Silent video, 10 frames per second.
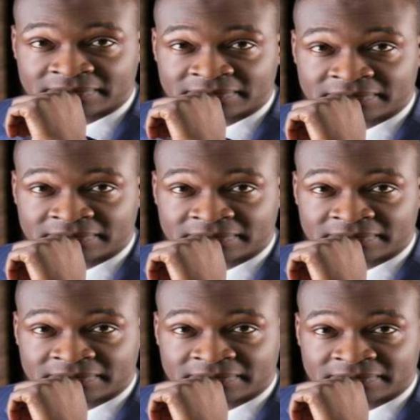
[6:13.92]

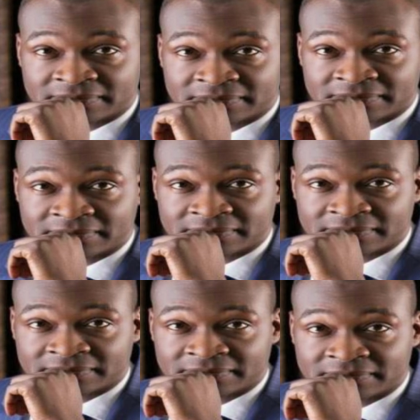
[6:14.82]

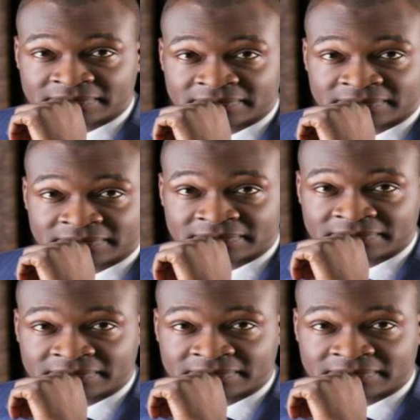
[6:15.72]
Nothing is said.